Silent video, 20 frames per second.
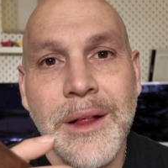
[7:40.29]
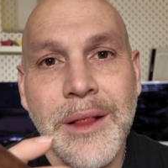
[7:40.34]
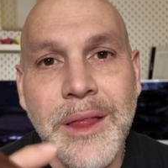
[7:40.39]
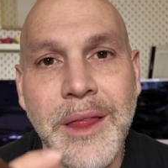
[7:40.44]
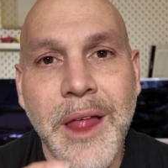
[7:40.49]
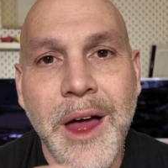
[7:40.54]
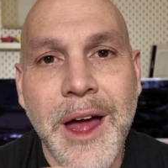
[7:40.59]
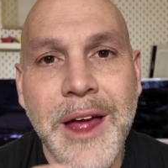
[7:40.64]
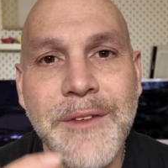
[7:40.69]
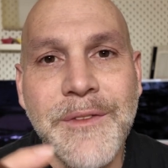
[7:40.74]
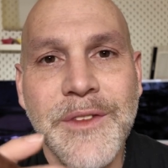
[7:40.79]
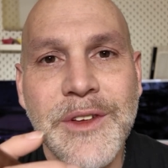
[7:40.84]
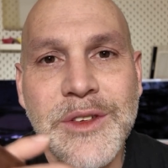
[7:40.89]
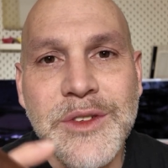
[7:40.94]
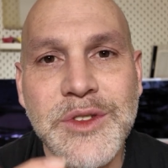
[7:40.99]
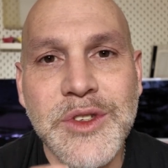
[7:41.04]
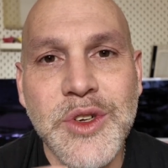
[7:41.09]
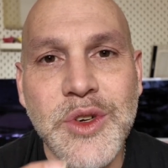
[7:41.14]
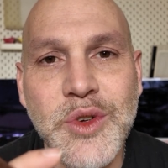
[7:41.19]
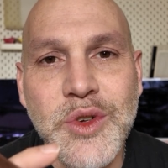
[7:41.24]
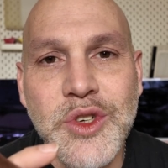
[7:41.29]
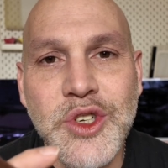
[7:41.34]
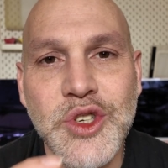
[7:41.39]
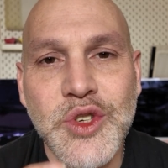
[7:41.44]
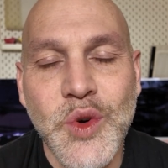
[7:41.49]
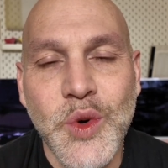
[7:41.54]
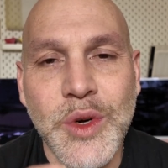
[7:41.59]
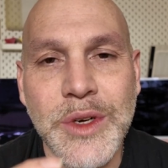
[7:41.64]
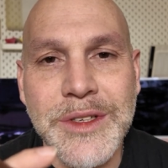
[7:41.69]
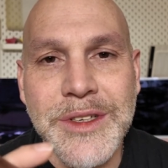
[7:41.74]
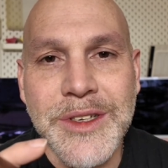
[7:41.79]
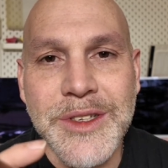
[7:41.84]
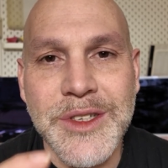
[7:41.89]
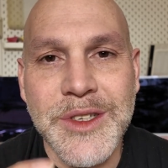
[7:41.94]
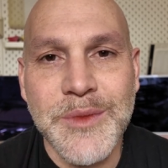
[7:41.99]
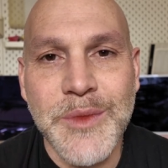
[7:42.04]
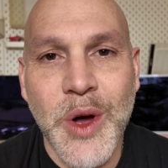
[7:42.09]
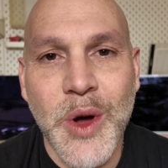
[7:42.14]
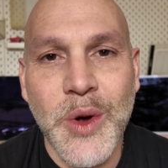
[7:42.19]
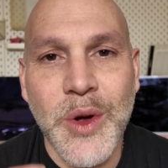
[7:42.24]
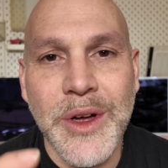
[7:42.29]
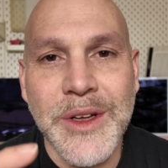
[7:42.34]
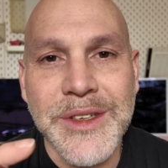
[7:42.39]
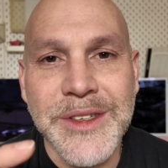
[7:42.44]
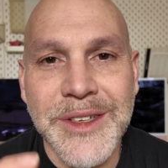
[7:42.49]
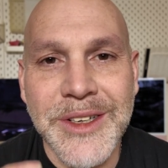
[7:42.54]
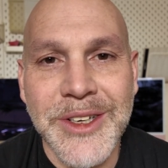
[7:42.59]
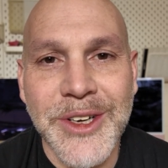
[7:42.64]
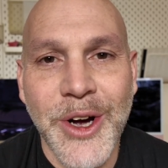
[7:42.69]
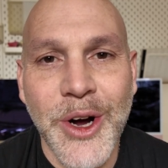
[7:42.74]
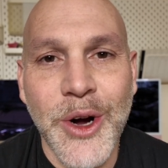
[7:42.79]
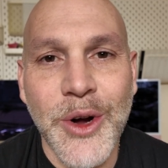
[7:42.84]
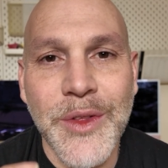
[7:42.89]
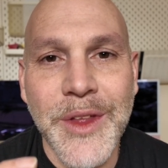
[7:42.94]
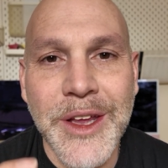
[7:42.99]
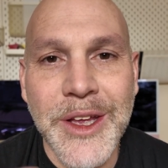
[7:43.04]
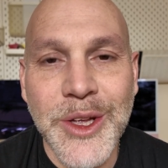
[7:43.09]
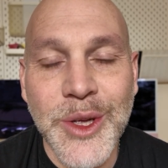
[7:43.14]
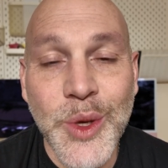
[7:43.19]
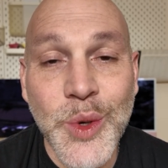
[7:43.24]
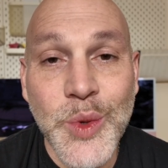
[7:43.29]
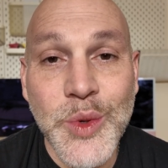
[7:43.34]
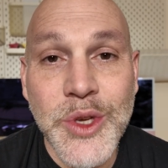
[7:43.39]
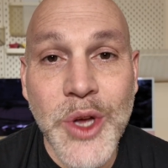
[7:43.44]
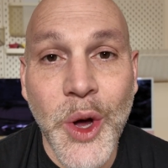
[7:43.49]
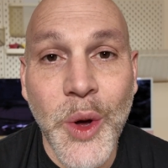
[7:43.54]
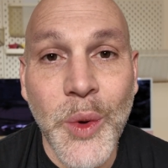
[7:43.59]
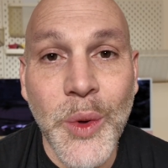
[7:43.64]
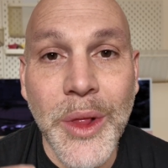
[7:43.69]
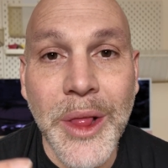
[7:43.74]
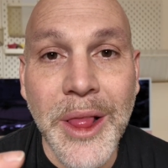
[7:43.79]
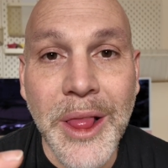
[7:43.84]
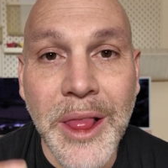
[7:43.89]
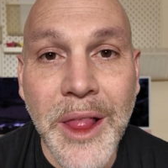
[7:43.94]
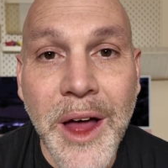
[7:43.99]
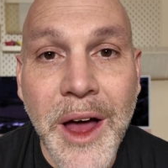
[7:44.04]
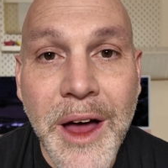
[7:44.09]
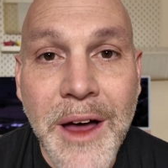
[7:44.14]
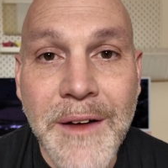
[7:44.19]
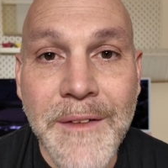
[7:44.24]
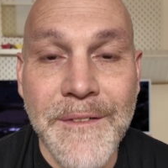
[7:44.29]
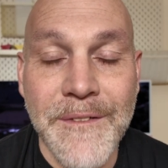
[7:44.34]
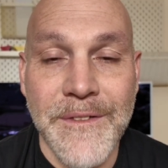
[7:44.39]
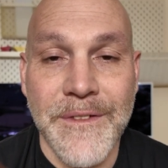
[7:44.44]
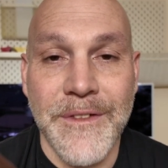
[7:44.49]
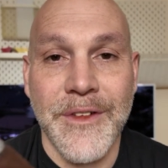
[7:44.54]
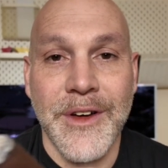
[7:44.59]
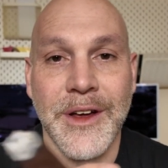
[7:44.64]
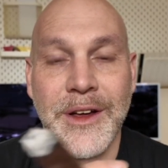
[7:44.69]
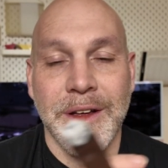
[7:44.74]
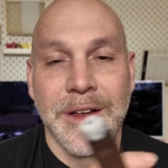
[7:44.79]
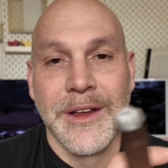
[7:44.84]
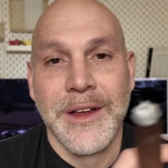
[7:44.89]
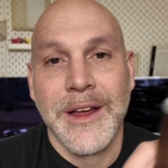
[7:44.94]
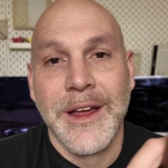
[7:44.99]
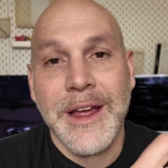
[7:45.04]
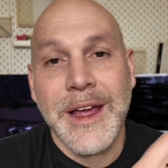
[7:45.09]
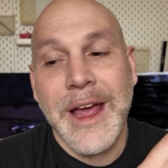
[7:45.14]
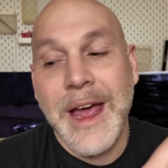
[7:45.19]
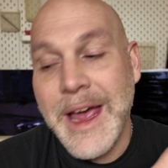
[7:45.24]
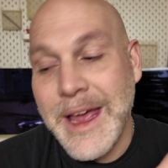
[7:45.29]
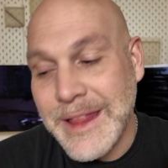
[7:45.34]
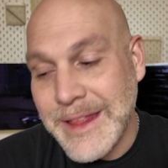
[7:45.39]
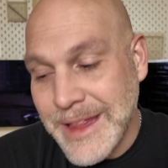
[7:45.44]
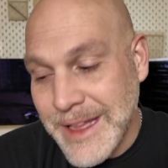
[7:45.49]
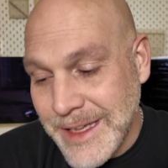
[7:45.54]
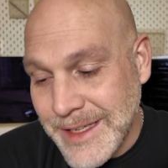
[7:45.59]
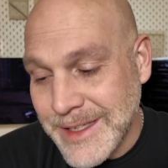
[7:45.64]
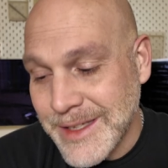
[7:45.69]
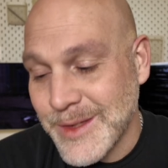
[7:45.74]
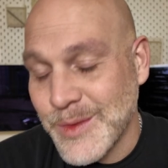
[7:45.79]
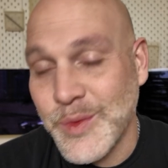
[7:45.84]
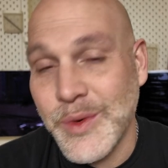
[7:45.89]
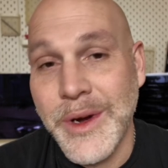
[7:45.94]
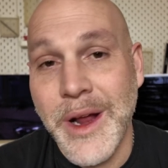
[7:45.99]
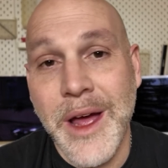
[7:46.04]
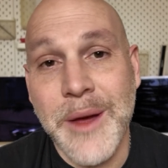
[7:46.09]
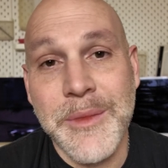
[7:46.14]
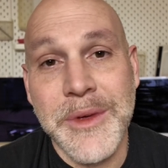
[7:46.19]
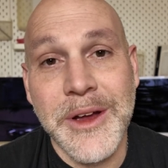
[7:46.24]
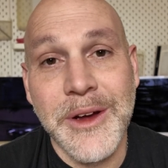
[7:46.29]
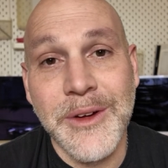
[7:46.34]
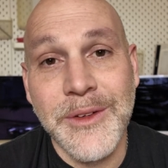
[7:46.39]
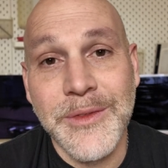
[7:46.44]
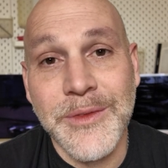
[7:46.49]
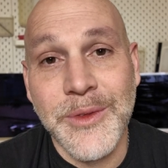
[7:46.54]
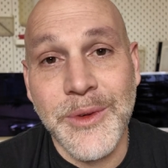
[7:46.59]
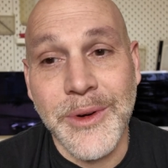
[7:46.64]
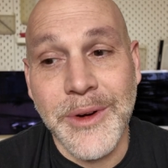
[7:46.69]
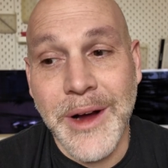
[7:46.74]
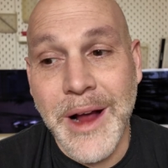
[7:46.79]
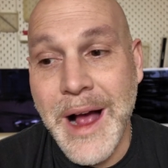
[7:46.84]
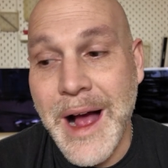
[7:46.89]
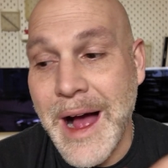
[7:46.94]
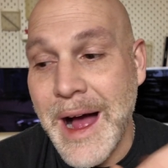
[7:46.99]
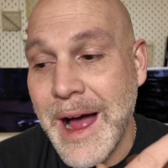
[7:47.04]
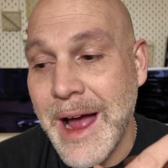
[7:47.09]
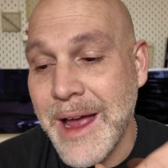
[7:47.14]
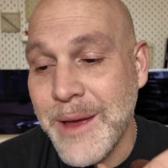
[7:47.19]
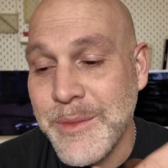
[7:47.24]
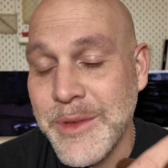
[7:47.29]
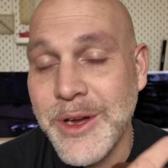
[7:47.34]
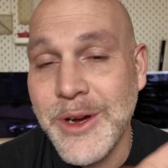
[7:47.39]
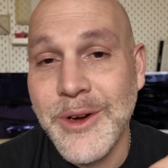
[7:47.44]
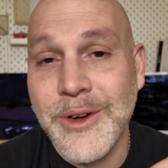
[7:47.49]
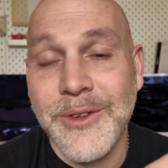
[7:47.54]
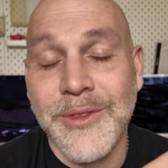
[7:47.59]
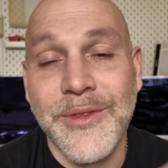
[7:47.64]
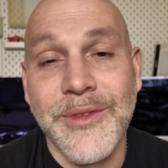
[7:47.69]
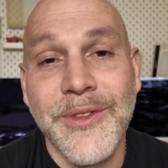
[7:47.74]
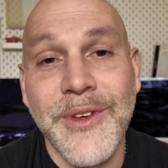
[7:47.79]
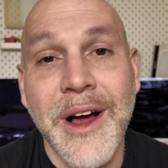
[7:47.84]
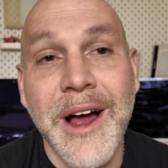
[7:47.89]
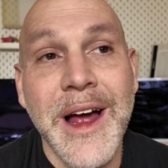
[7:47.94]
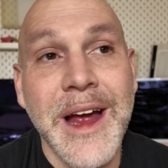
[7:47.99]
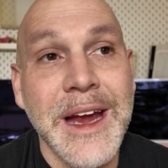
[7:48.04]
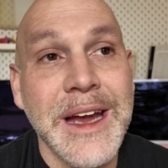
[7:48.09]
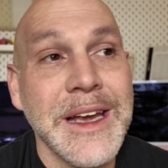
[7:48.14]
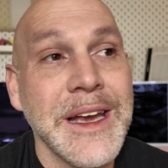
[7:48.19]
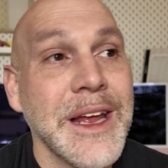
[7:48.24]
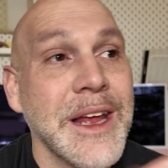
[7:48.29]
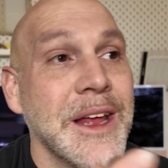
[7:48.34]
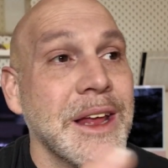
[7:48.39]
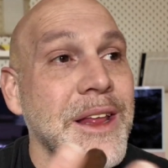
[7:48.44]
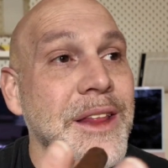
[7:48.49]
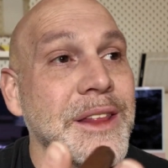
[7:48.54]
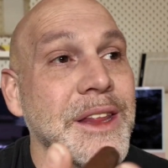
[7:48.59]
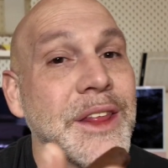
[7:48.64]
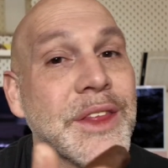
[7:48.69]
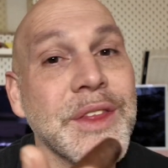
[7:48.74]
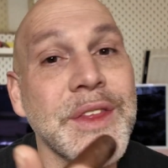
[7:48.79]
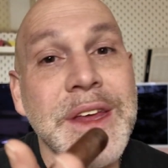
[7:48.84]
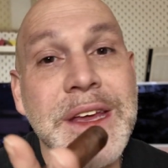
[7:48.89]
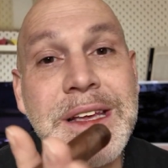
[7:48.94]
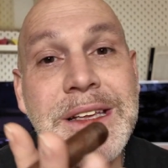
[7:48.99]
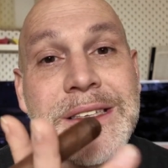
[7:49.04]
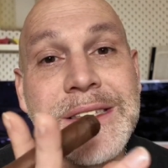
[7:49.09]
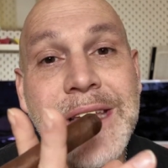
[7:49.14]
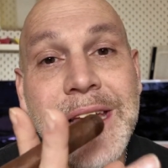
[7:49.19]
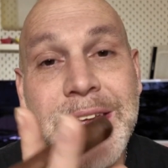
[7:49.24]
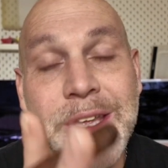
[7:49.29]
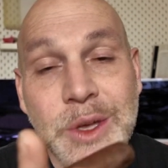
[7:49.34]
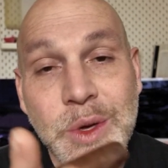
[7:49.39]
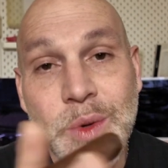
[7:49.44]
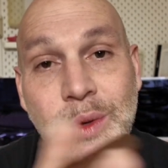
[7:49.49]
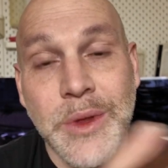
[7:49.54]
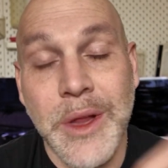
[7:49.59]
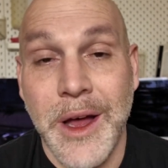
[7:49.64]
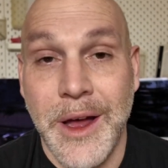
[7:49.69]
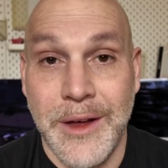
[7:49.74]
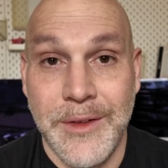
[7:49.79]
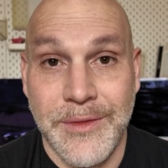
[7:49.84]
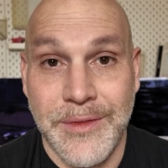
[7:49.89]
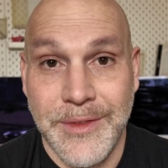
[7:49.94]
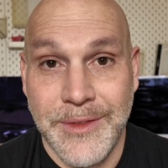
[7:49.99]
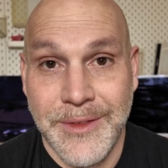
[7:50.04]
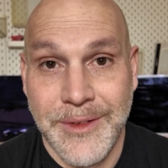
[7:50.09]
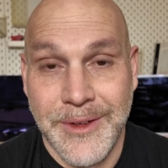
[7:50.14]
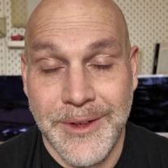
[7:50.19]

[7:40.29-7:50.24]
Life is too short to smoke a cigar that you don't love. And this is what I'm here for. I'm here to find the things that you love.